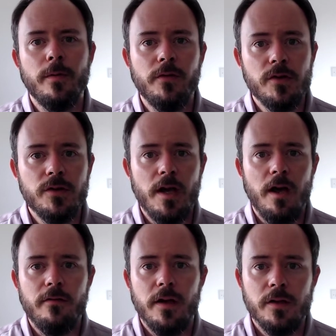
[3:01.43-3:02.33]
of the
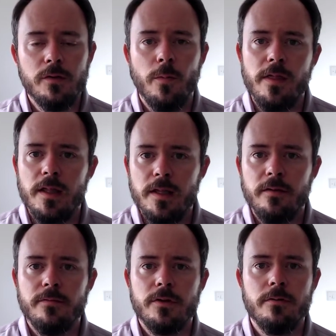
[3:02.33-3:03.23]
servers within the
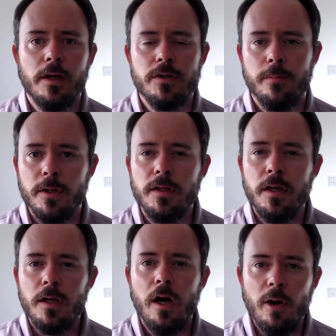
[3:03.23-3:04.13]
infrastructure, but
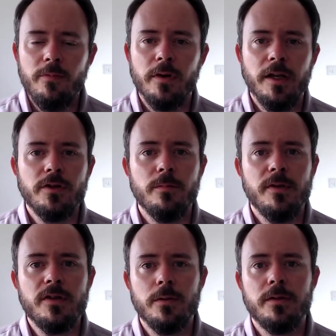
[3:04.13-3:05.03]
hopefully it should
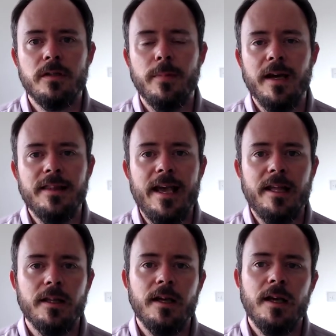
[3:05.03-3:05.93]
be sorted by then.